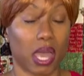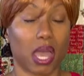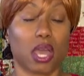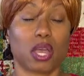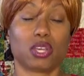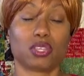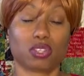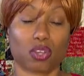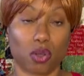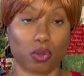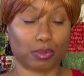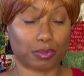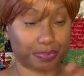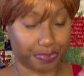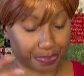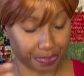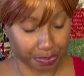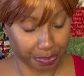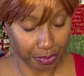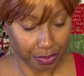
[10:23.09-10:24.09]
So
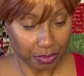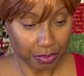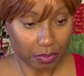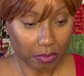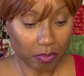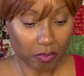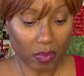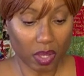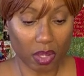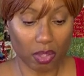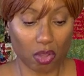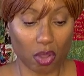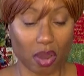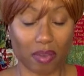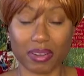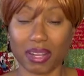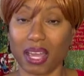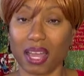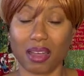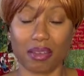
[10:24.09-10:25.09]
you already
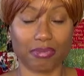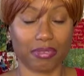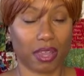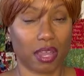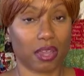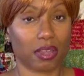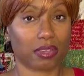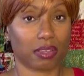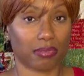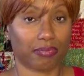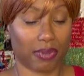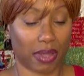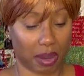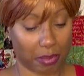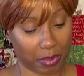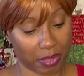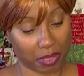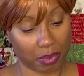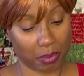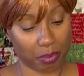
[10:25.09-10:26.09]
have your
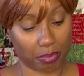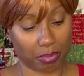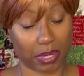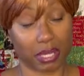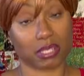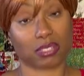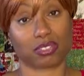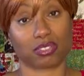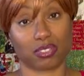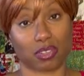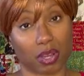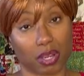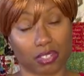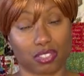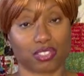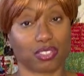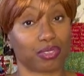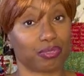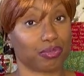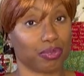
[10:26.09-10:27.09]
fabric pressed, starched,
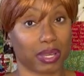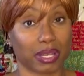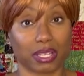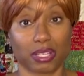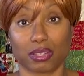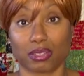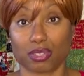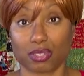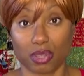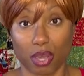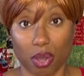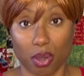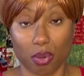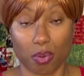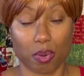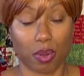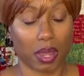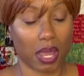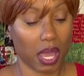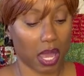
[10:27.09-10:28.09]
and ready to sew,
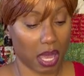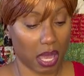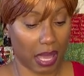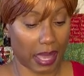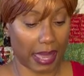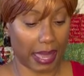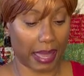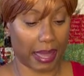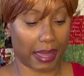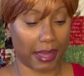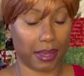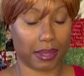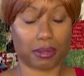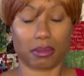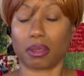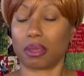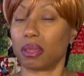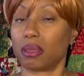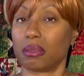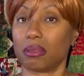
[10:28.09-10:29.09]
and
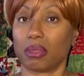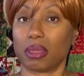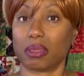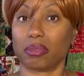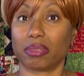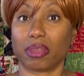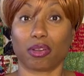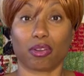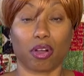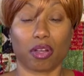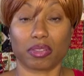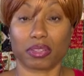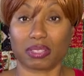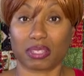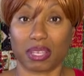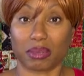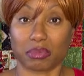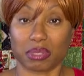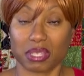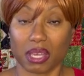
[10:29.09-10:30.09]
they're all the same
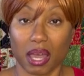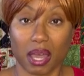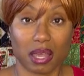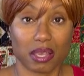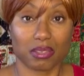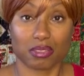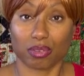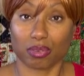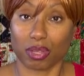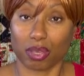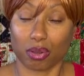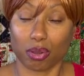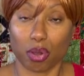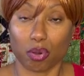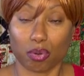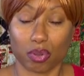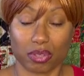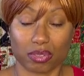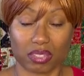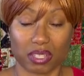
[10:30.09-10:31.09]
size, so they'll go
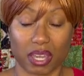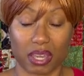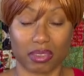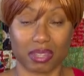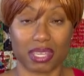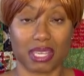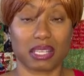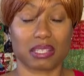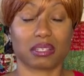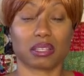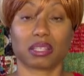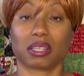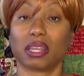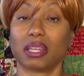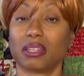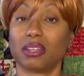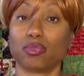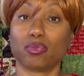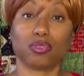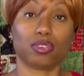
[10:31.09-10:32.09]
together easily, and
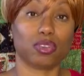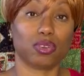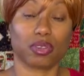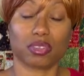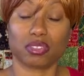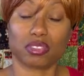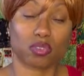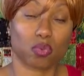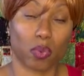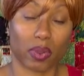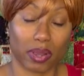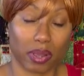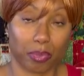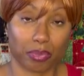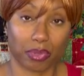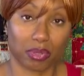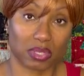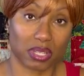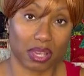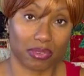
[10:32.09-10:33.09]
then you can square up
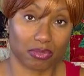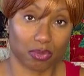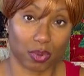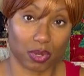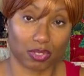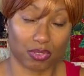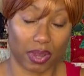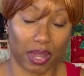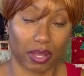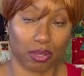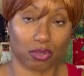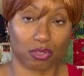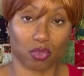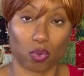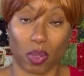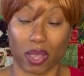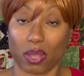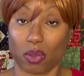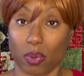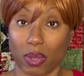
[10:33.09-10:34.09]
those half square triangles quite
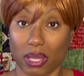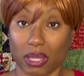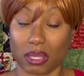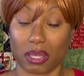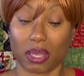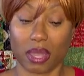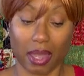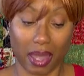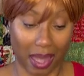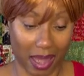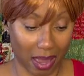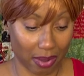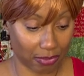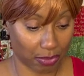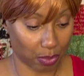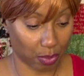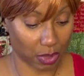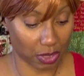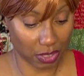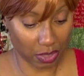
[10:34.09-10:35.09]
quickly
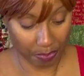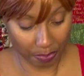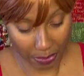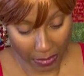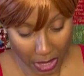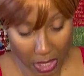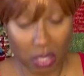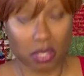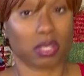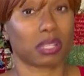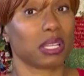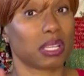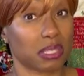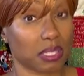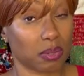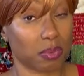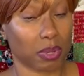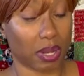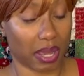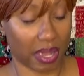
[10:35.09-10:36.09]
afterwards. So let's see
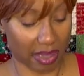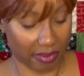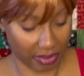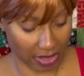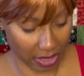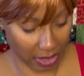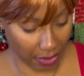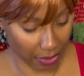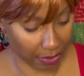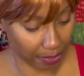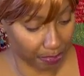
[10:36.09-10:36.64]
what I have in here.